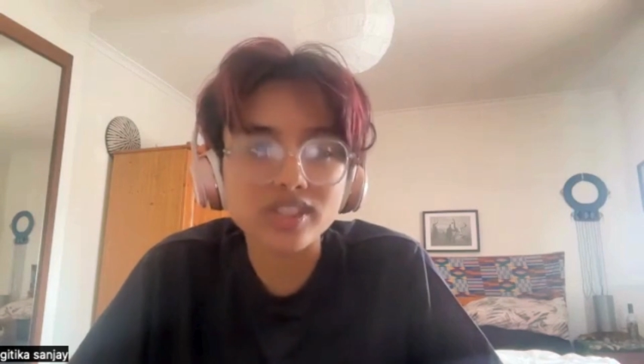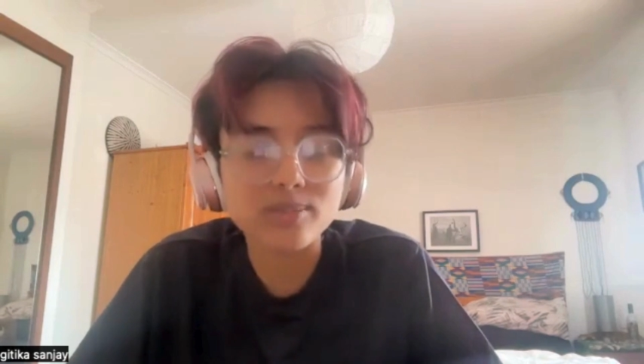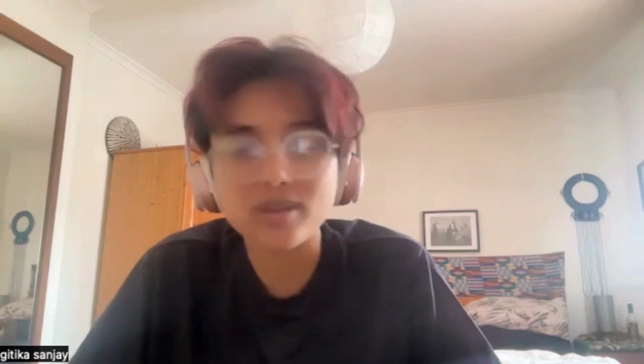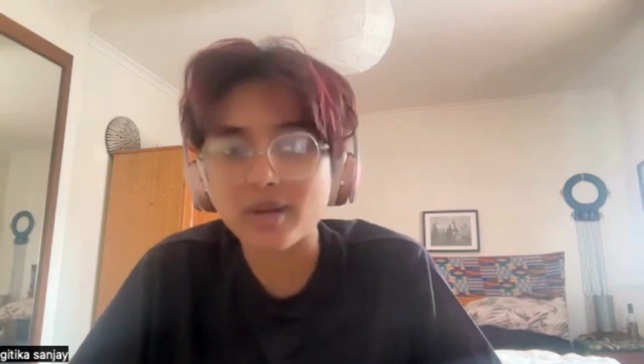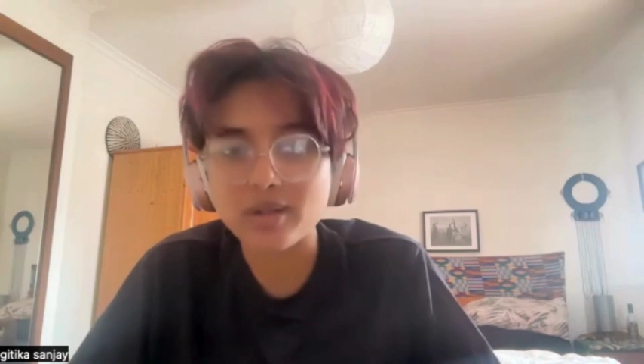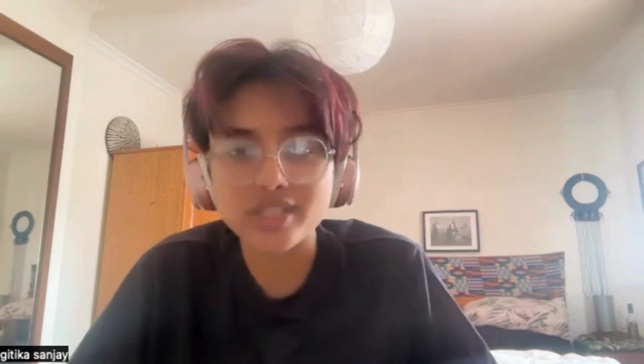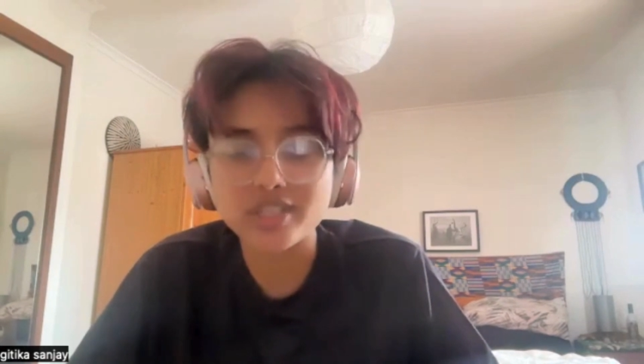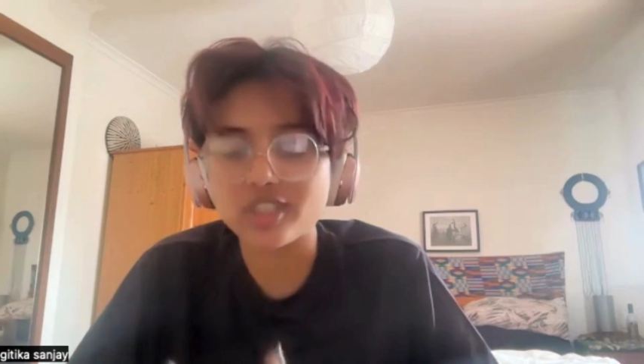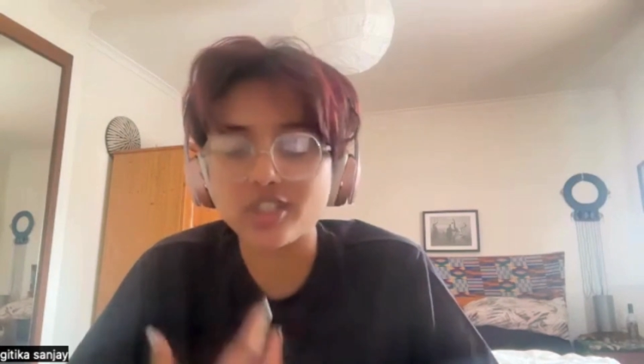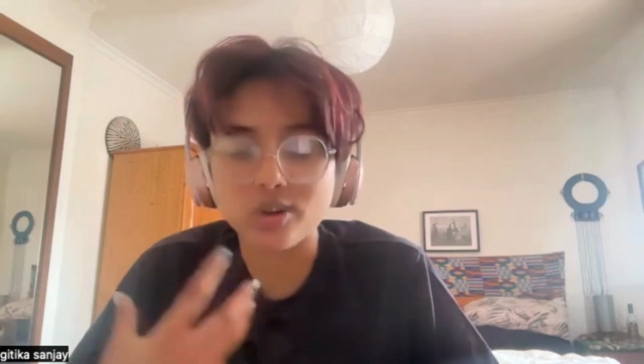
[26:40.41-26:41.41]
It can be about
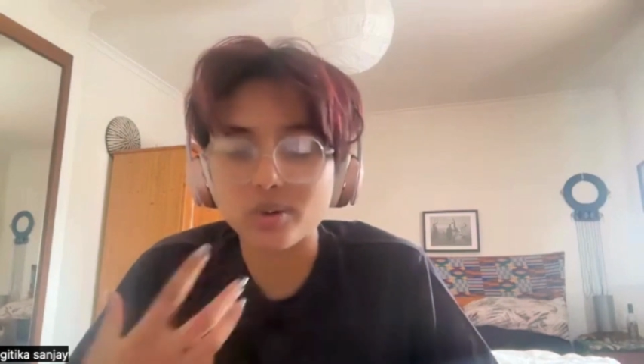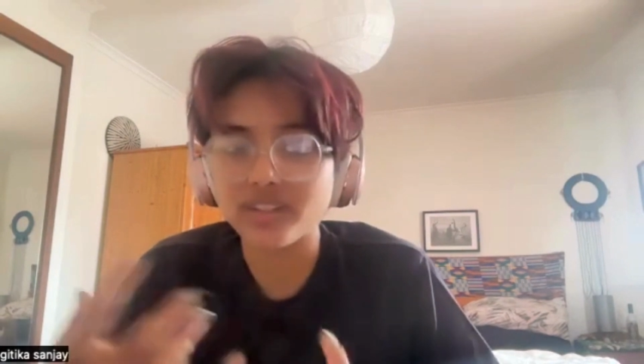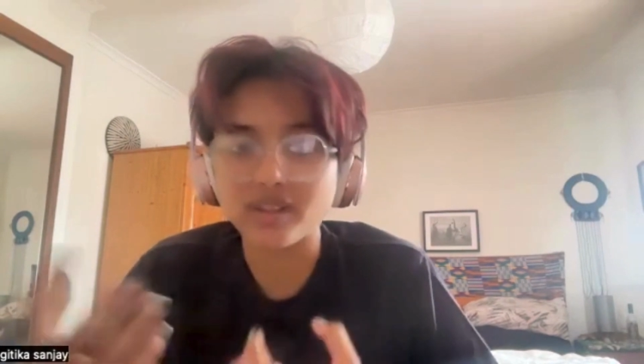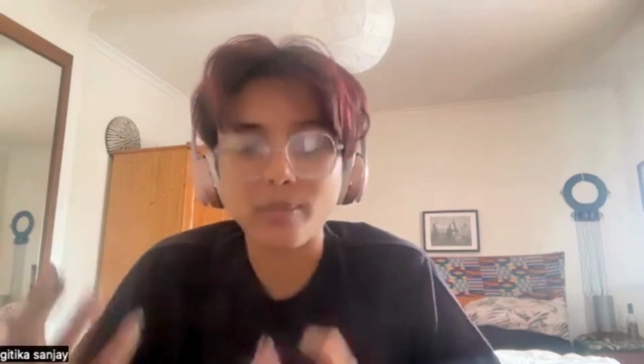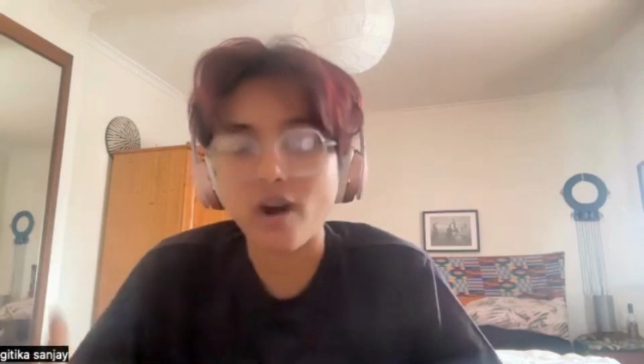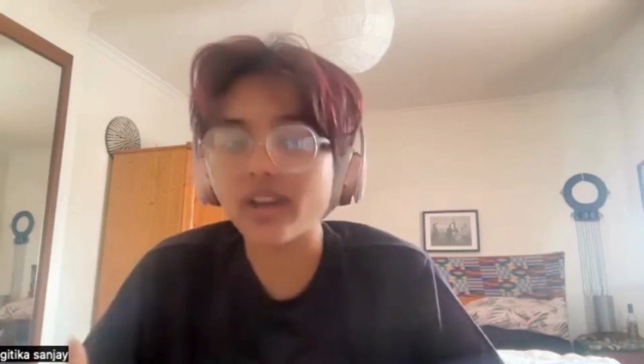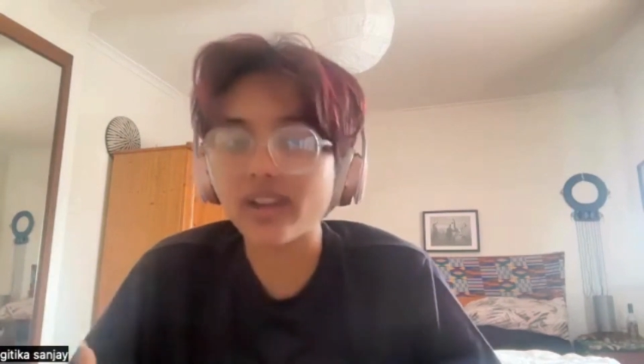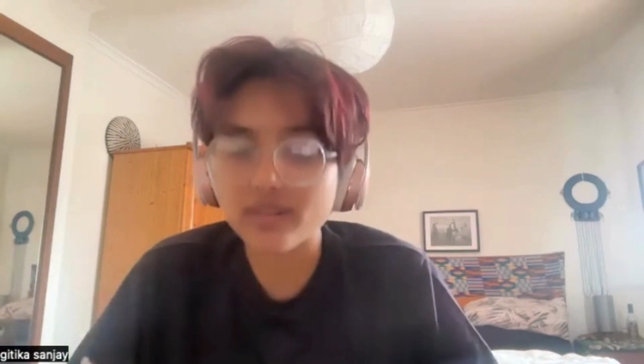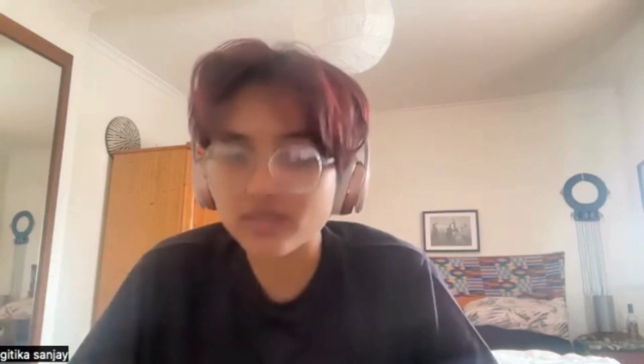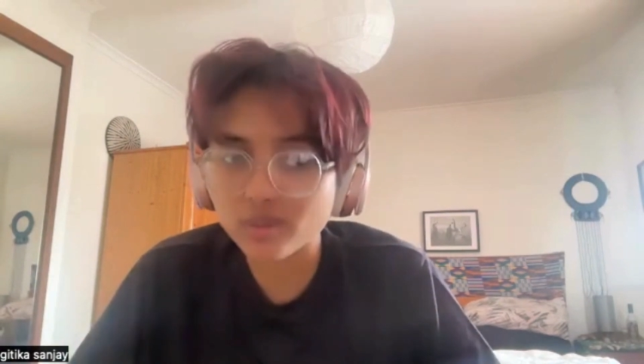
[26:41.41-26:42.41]
changing your own little pocket
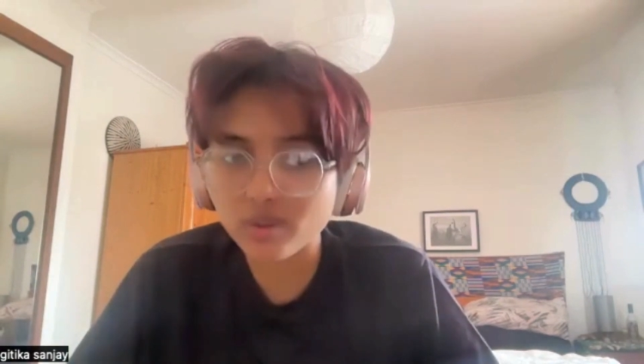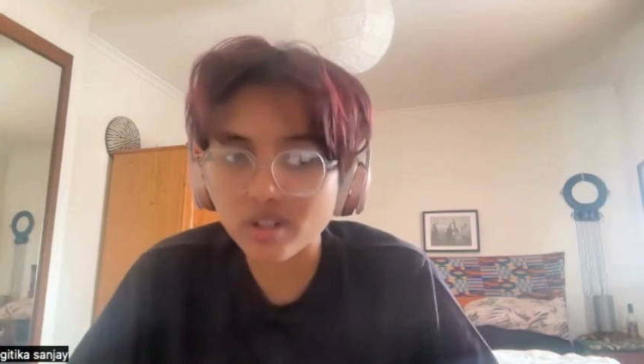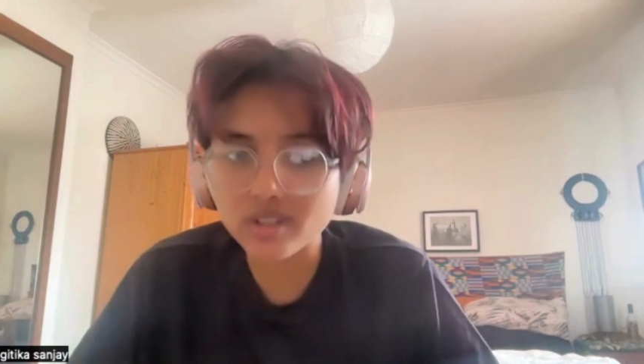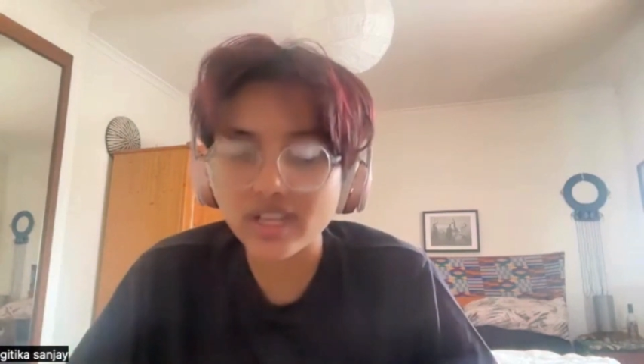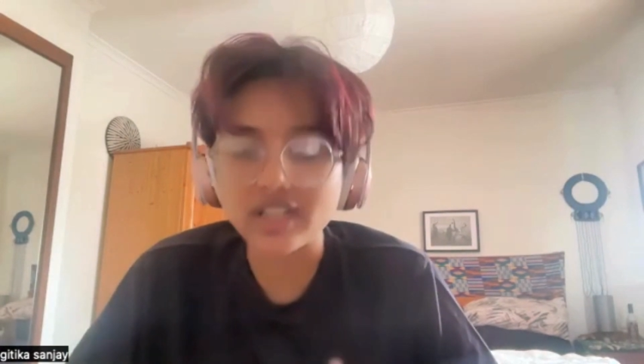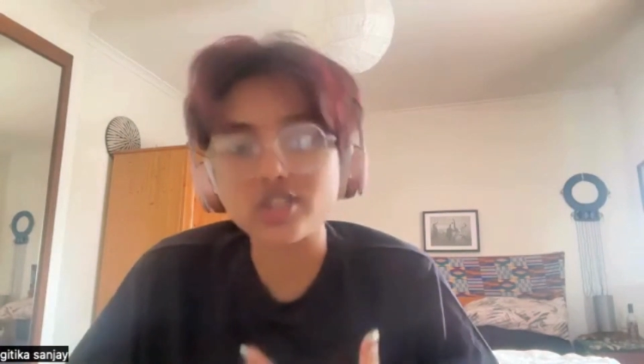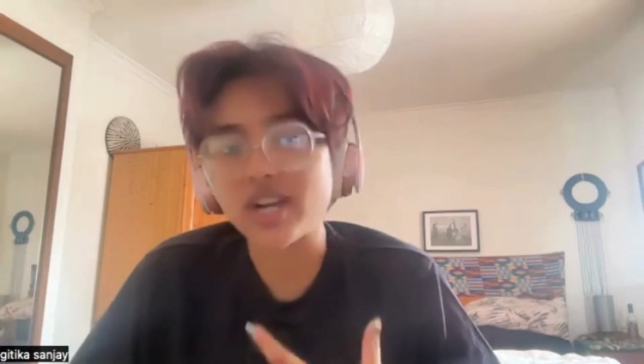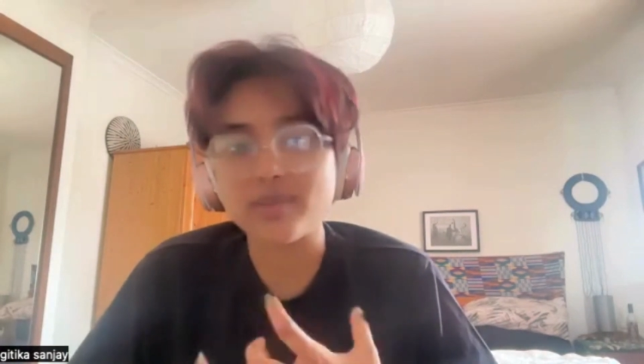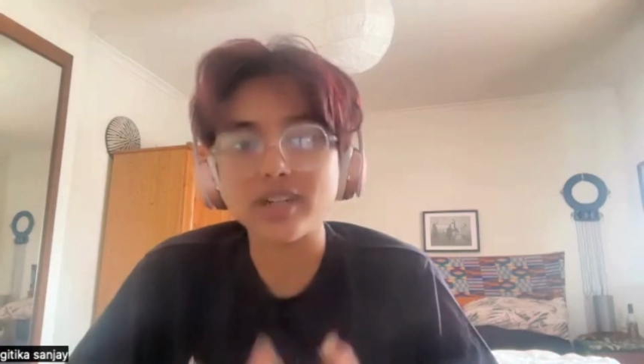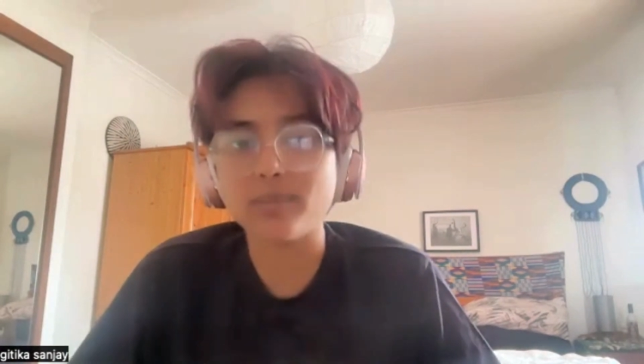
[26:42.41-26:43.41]
of the world and trying
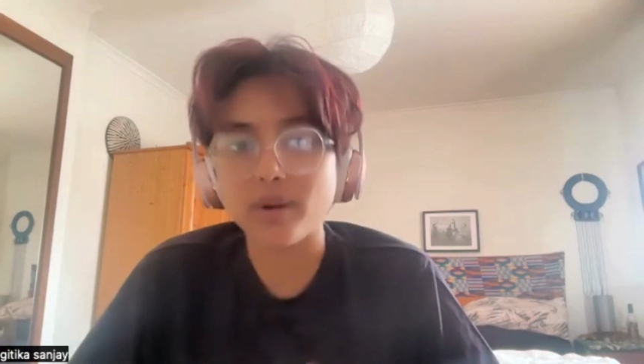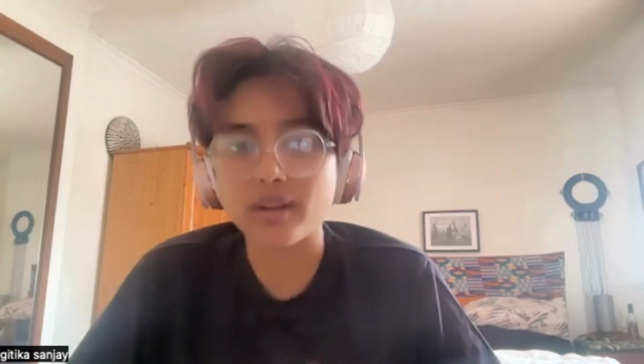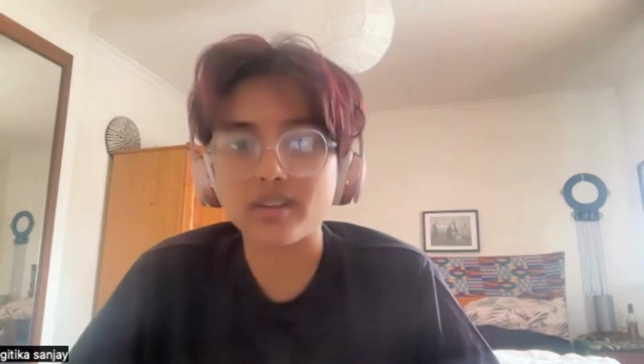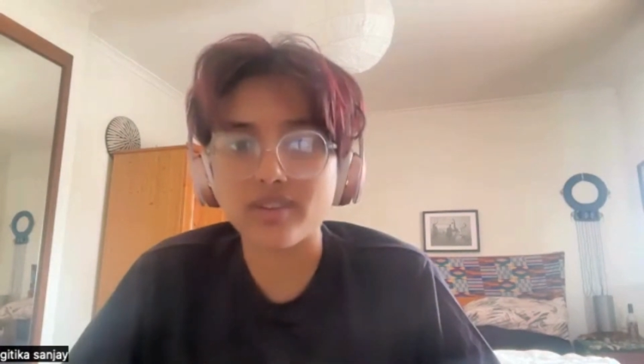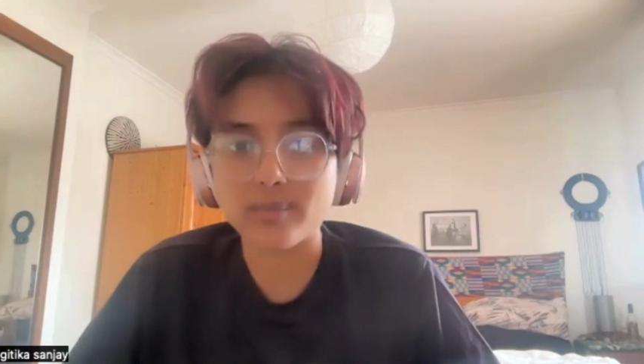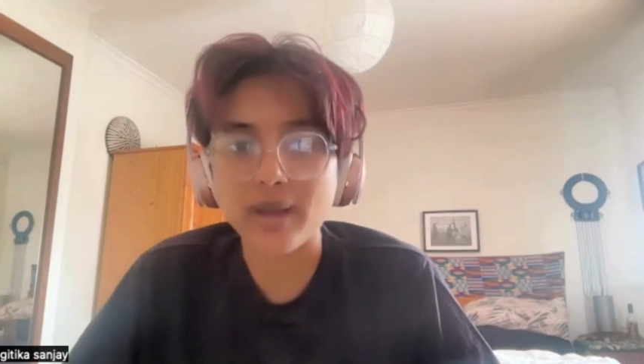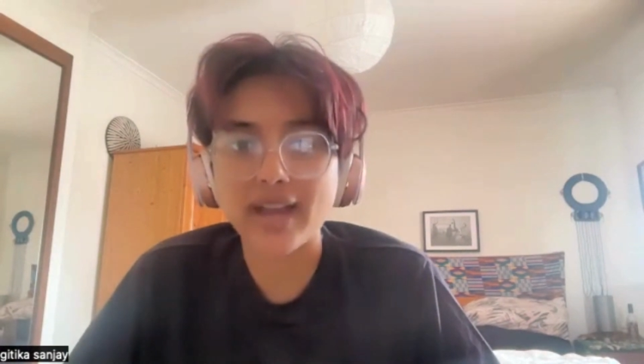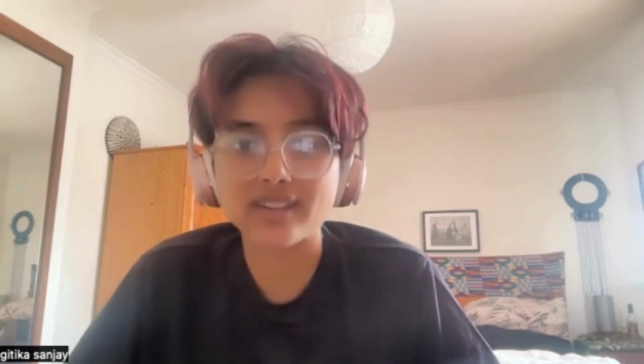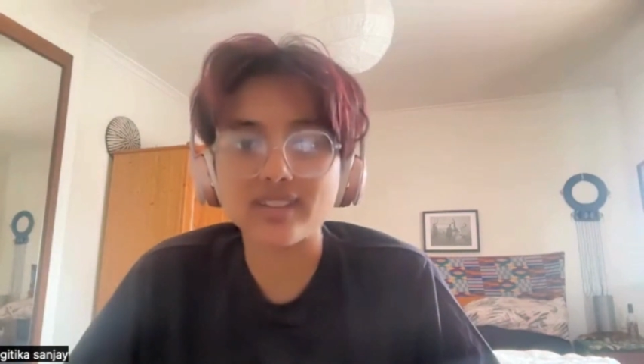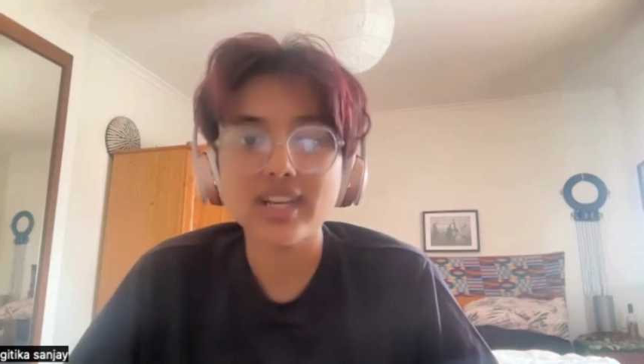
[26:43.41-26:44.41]
to make a positive
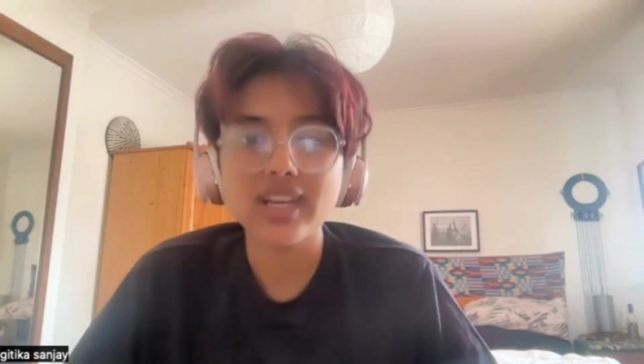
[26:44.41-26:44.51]
impact